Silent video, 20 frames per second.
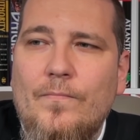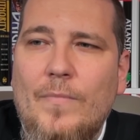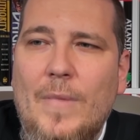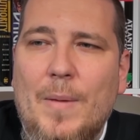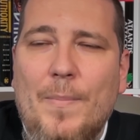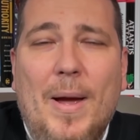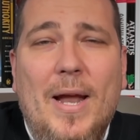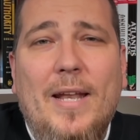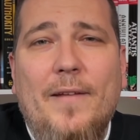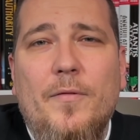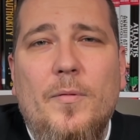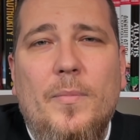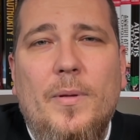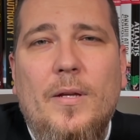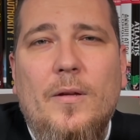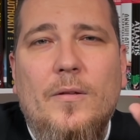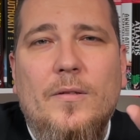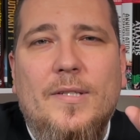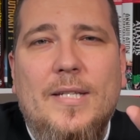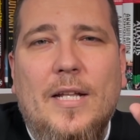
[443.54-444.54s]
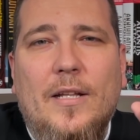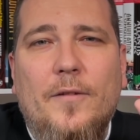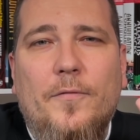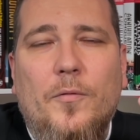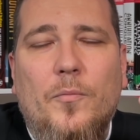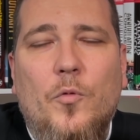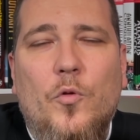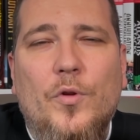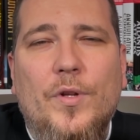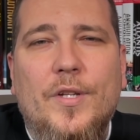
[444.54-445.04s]
it might even be selling
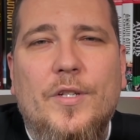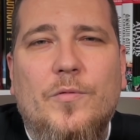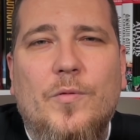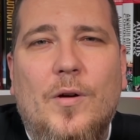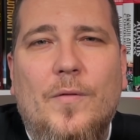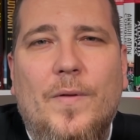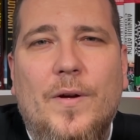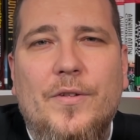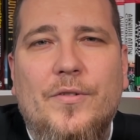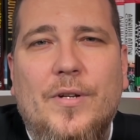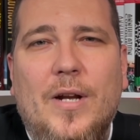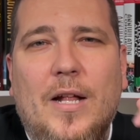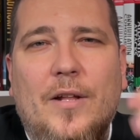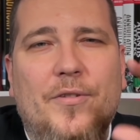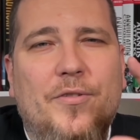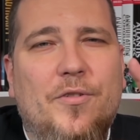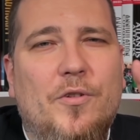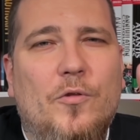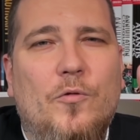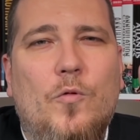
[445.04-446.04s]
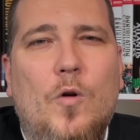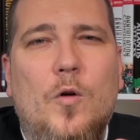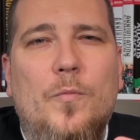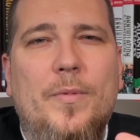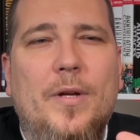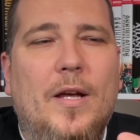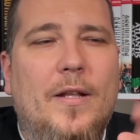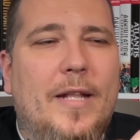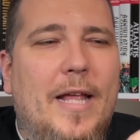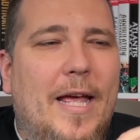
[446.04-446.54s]
for more than twelve hundred dollars. Don't quote
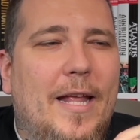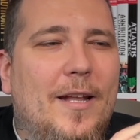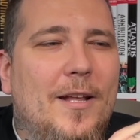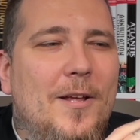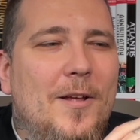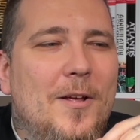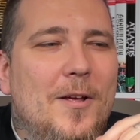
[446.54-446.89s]
me on that.